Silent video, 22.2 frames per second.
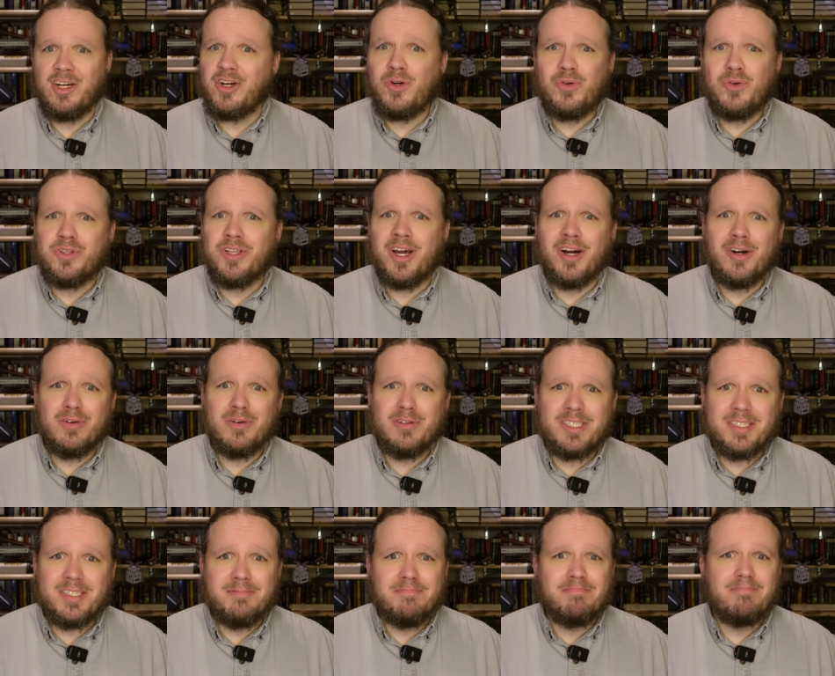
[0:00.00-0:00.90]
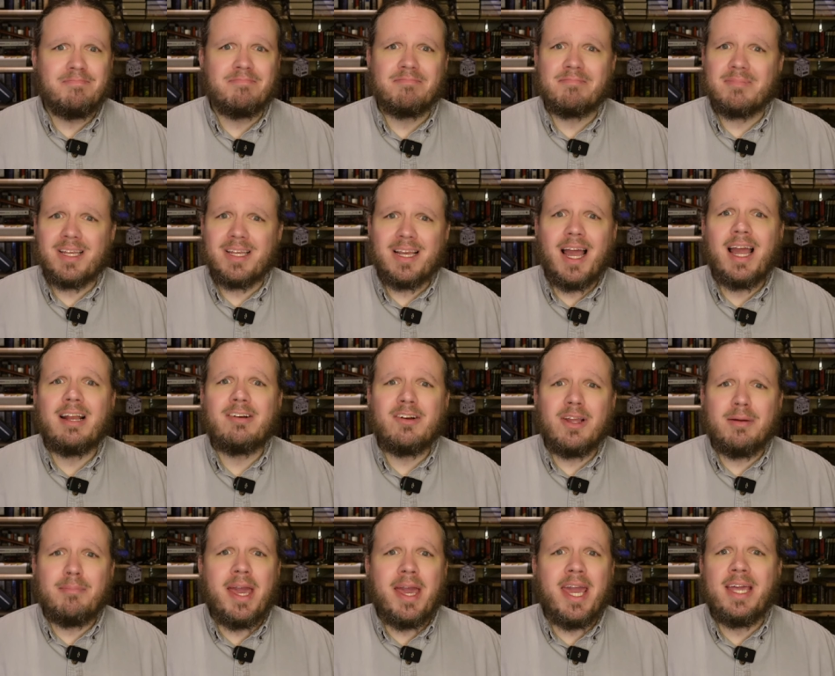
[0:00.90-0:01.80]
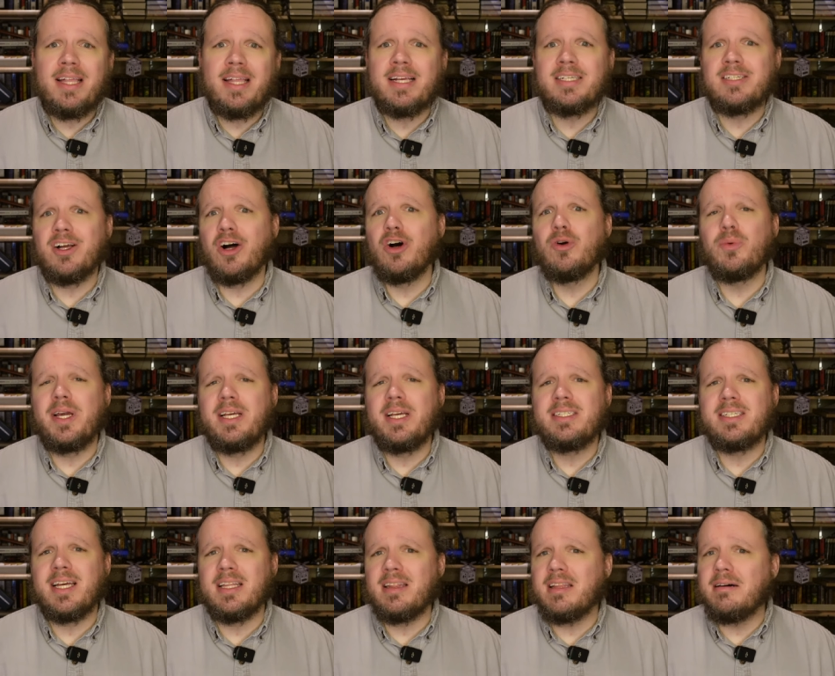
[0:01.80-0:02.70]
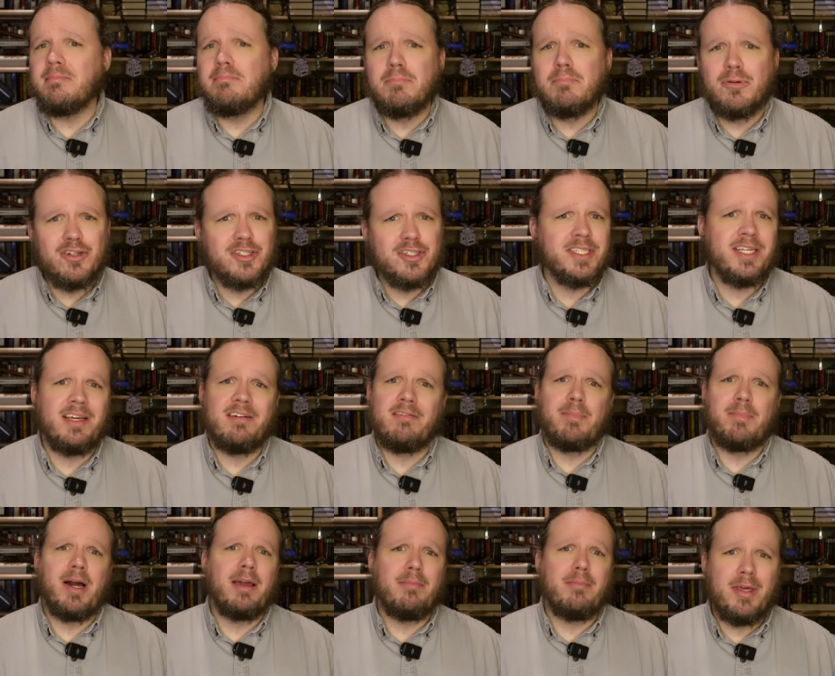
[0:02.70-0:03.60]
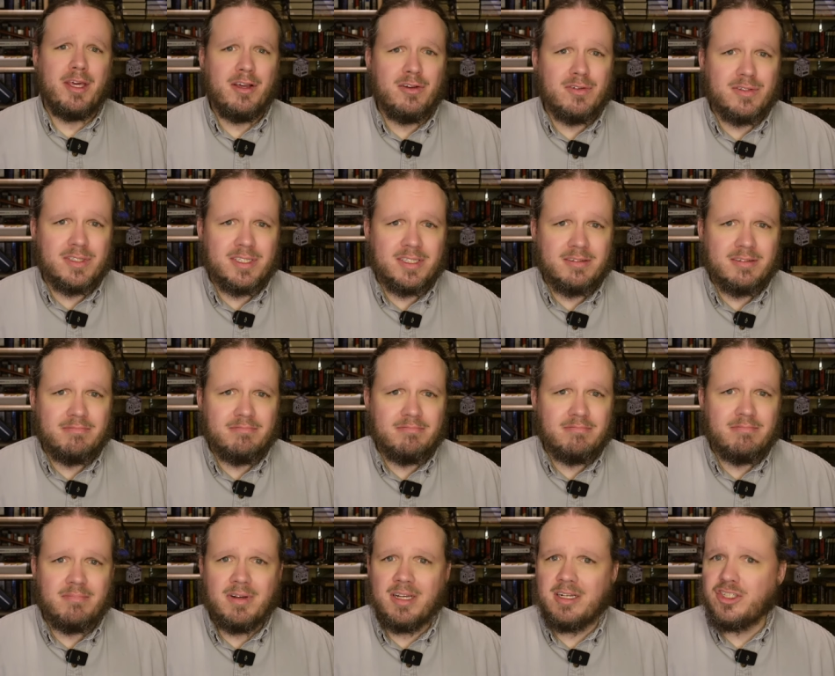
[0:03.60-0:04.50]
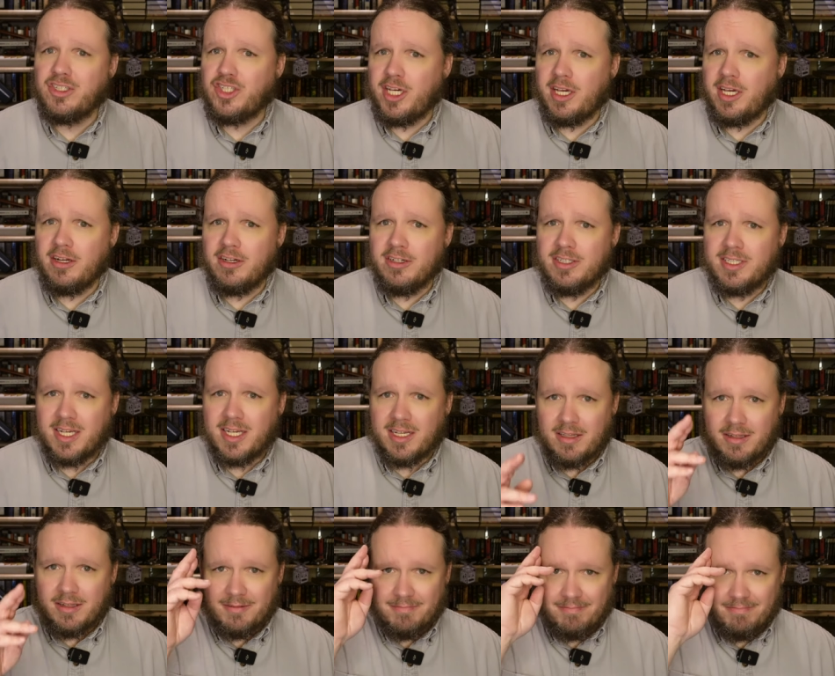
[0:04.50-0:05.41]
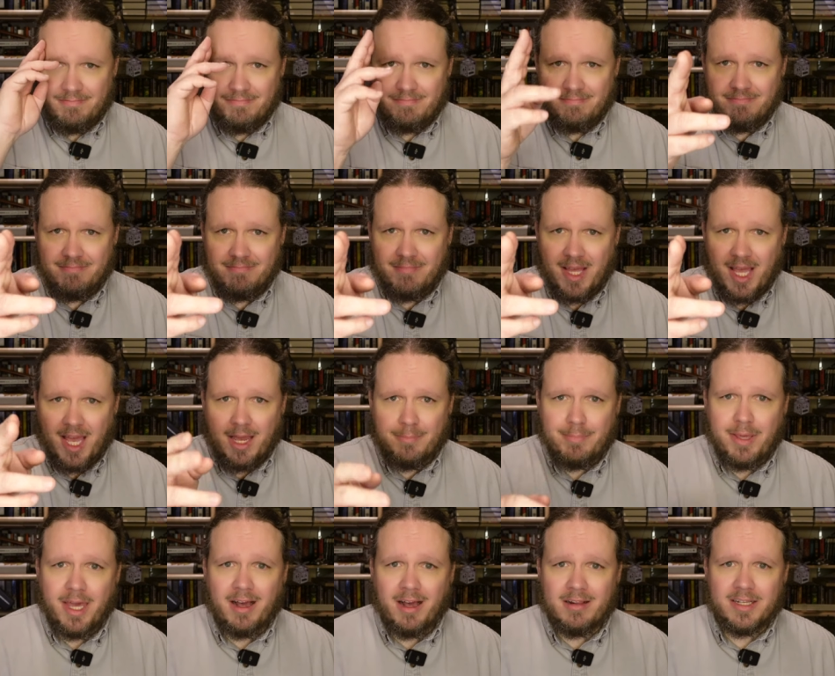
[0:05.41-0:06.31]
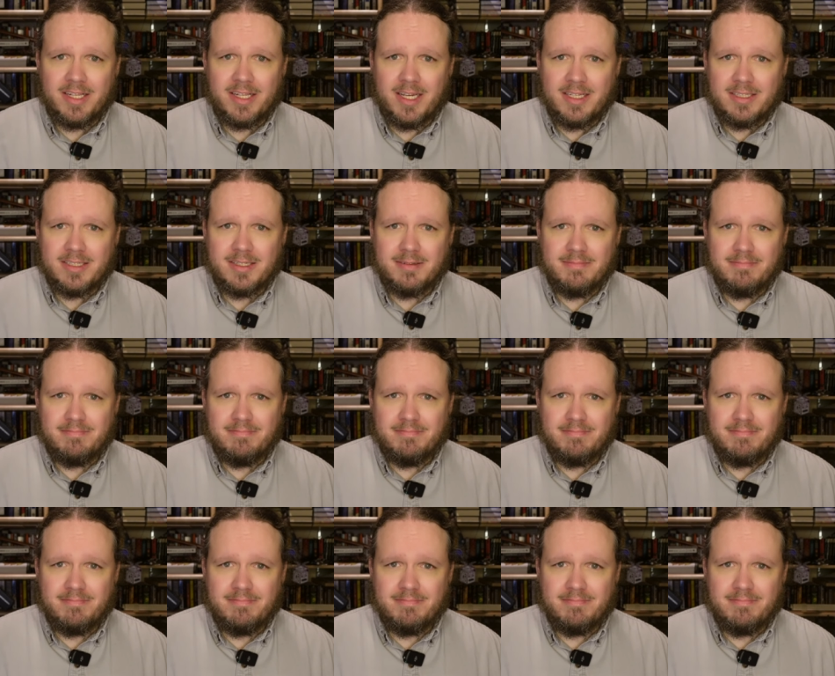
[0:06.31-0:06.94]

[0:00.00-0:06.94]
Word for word: Who knows? I remain, as always, at the mercy of my muse. Cheers and happy holidays.